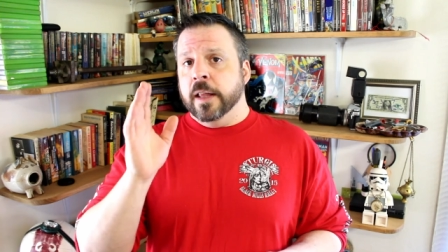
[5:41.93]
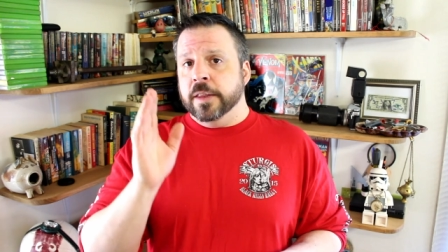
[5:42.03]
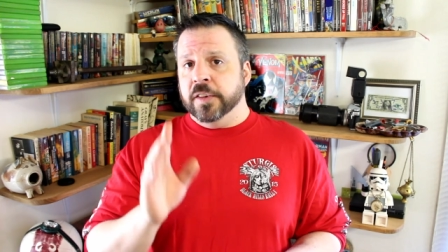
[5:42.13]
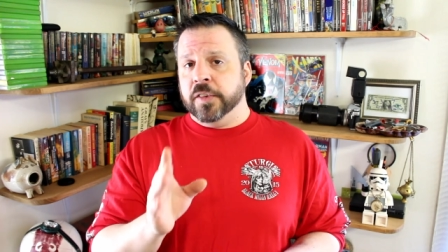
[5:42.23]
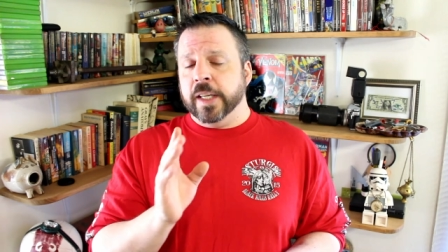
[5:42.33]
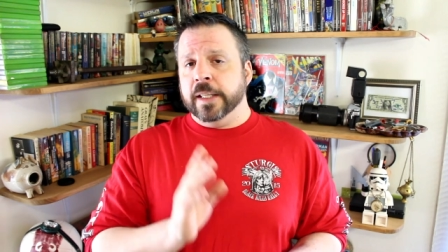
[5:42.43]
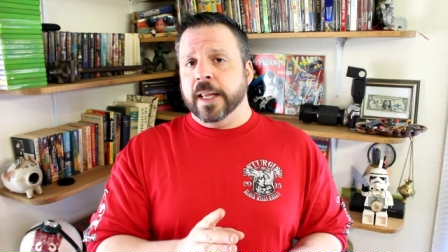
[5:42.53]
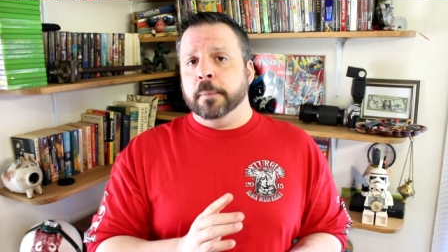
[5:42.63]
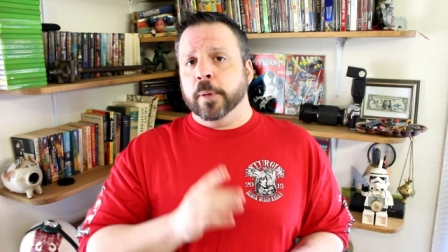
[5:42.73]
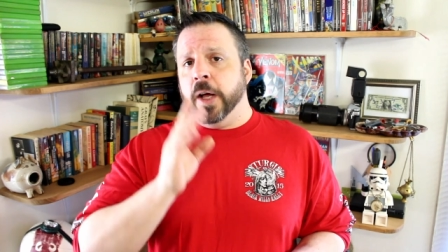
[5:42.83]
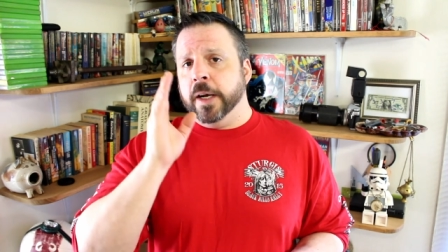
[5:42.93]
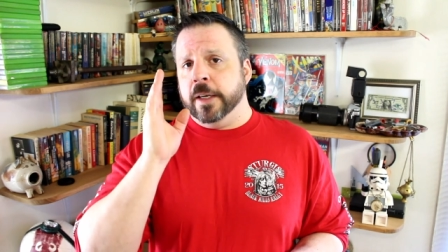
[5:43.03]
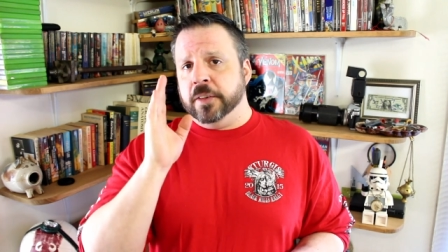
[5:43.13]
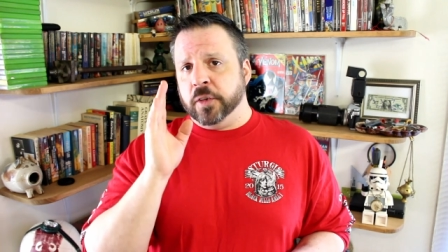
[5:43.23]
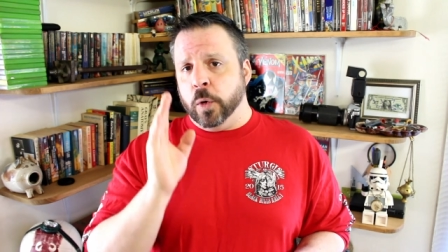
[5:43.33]
This thing then
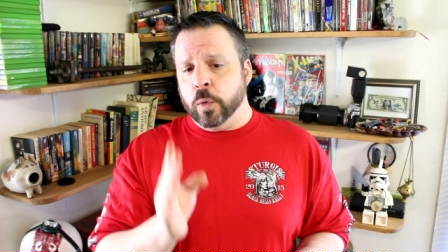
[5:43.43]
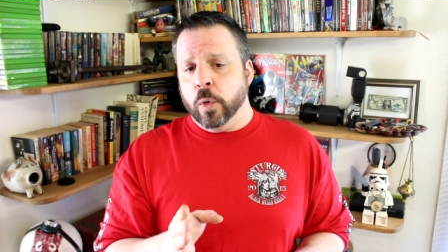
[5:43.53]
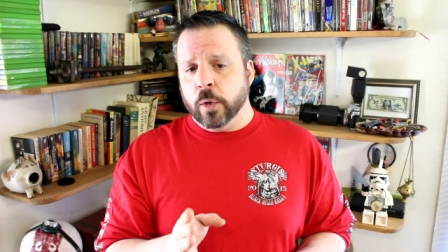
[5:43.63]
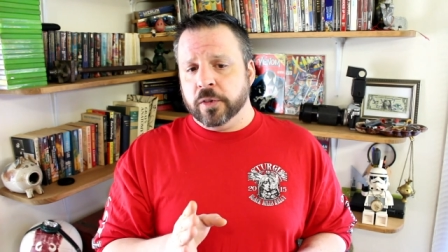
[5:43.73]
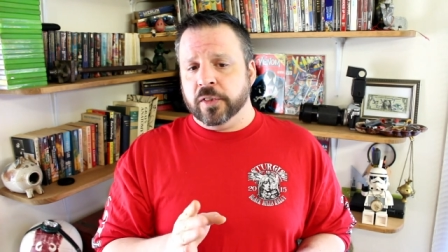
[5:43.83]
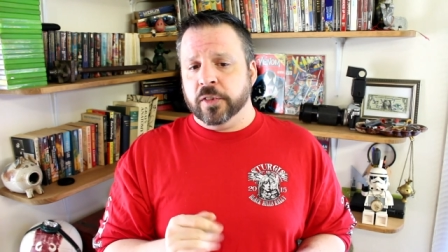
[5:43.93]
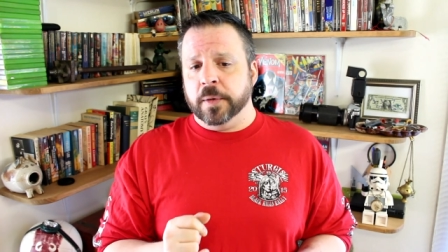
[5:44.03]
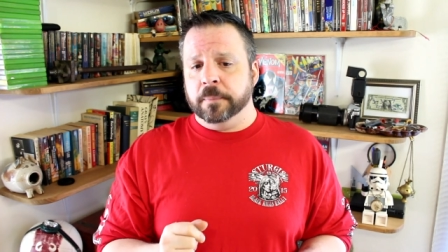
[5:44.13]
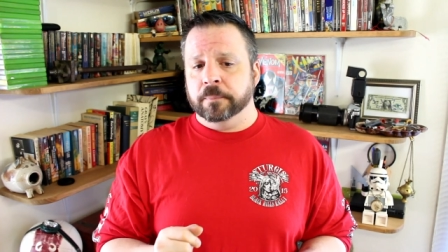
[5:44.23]
plotted its own courses,